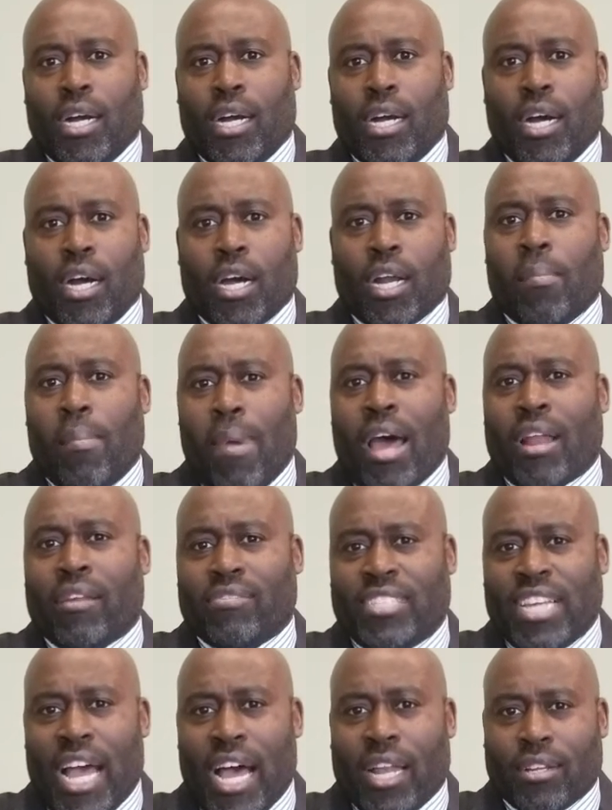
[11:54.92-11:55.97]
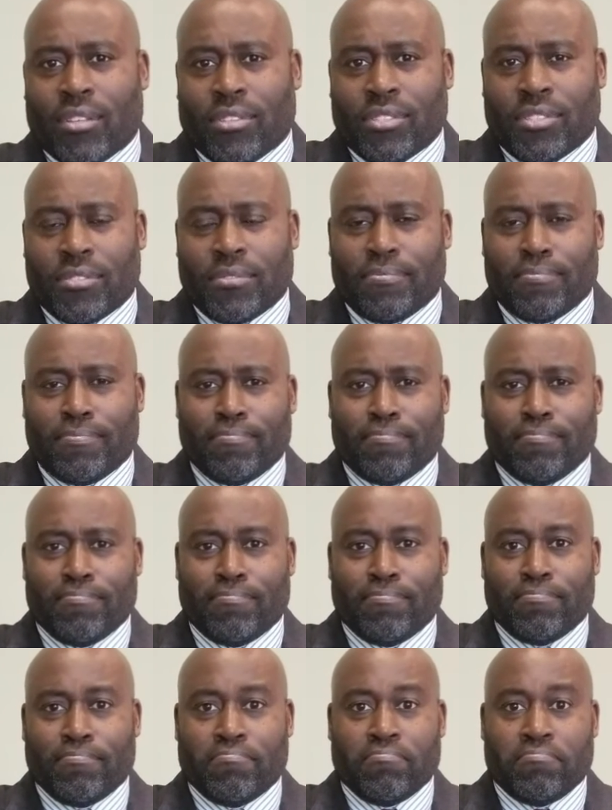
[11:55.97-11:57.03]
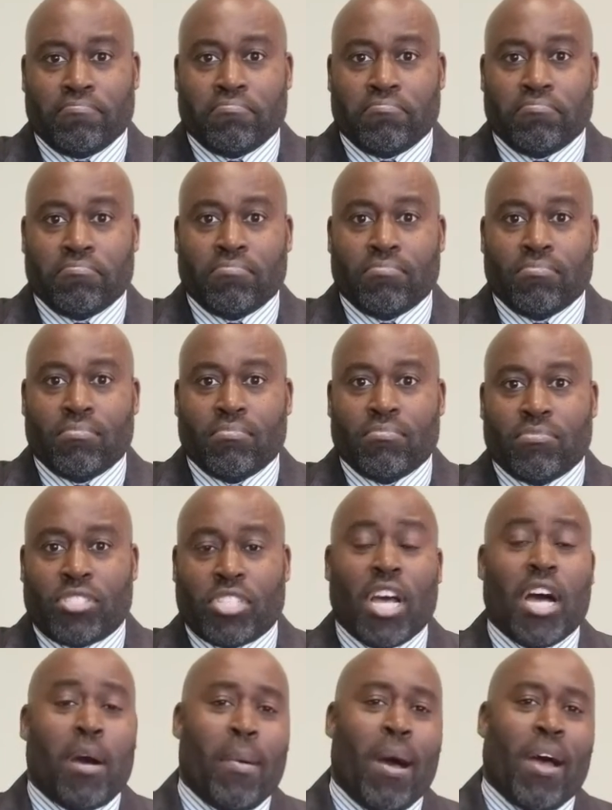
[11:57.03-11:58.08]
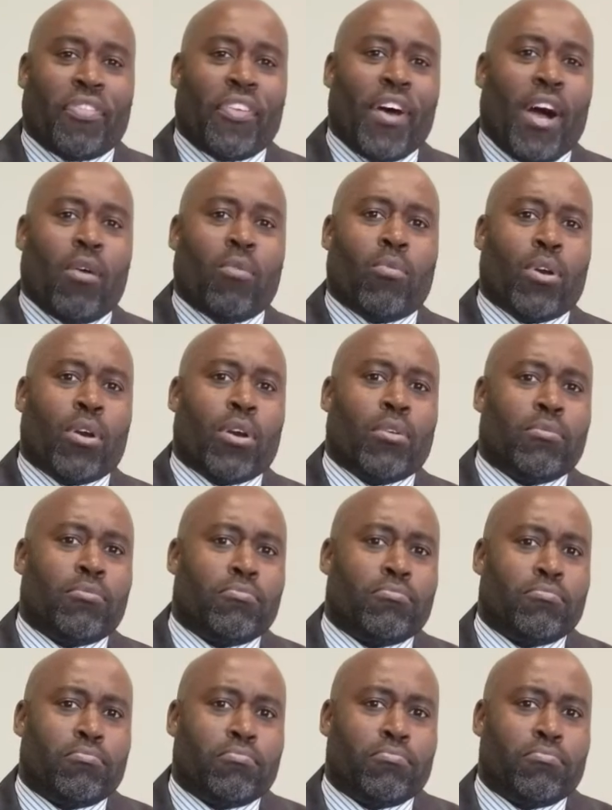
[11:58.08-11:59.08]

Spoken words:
an amount of talents. Some I thought were